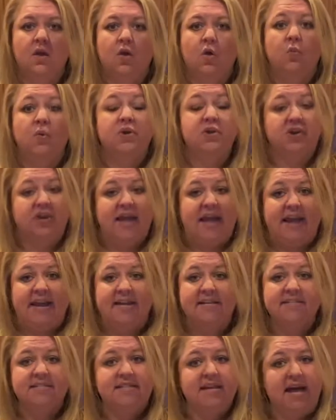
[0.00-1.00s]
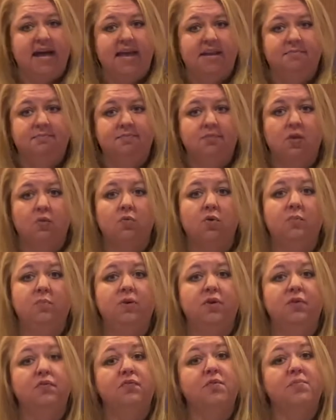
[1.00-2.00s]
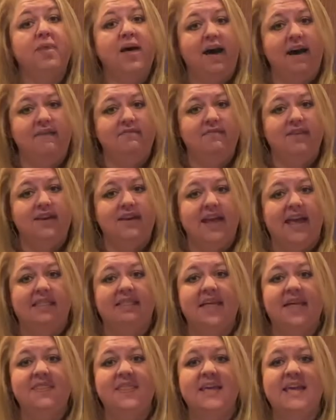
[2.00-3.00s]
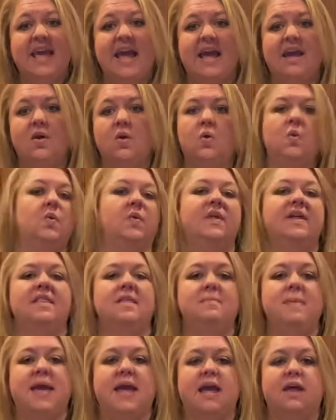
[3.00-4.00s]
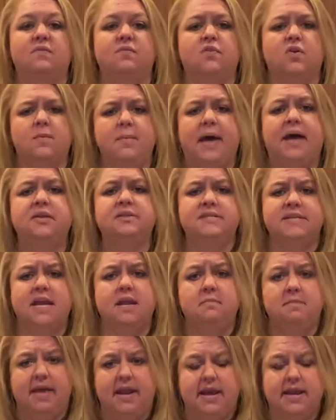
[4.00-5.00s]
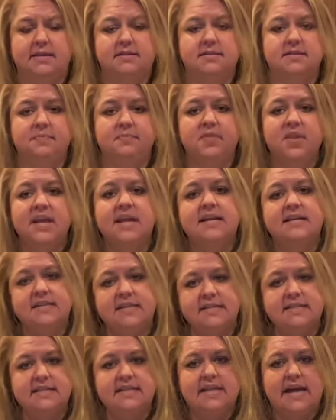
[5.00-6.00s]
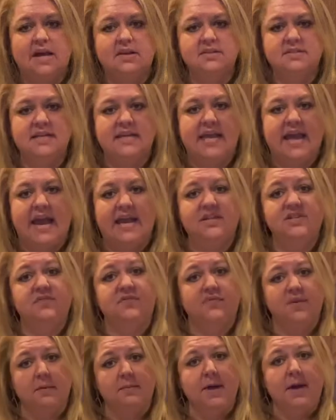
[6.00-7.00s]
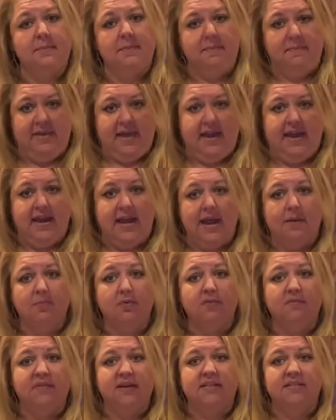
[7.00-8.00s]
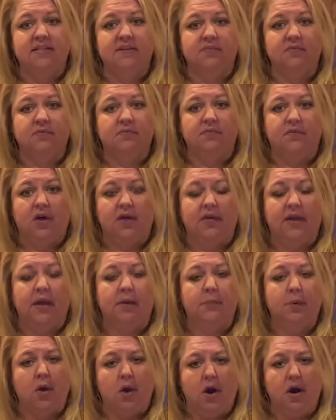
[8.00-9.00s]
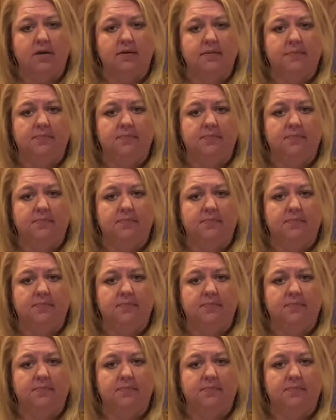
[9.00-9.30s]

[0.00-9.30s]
When your cake is done, remove from the oven and let the cake cool in the pan for about 10 minutes. This allows the cake to firm up a bit and prevents it from falling apart.